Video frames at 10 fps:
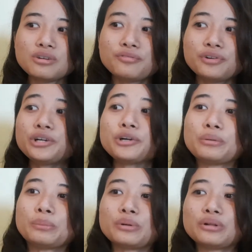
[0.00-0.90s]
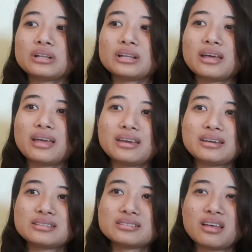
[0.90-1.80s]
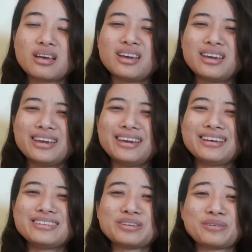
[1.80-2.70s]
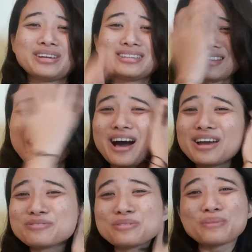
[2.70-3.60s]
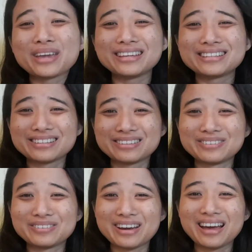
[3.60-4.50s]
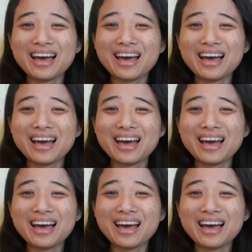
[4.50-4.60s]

vulnerable is, sorry, it's hard for me to